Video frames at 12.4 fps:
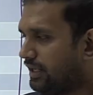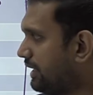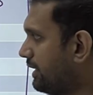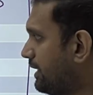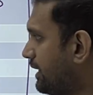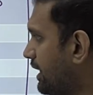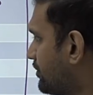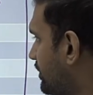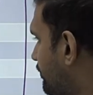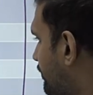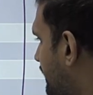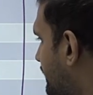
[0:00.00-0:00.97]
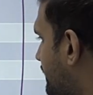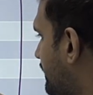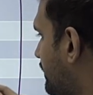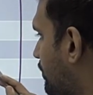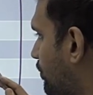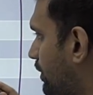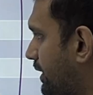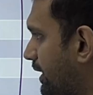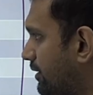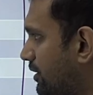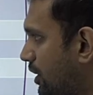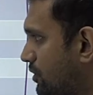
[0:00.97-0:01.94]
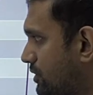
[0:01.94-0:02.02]
Irrigation, flood control
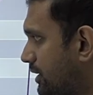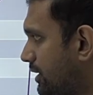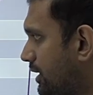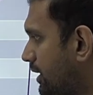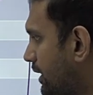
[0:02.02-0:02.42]
10,000.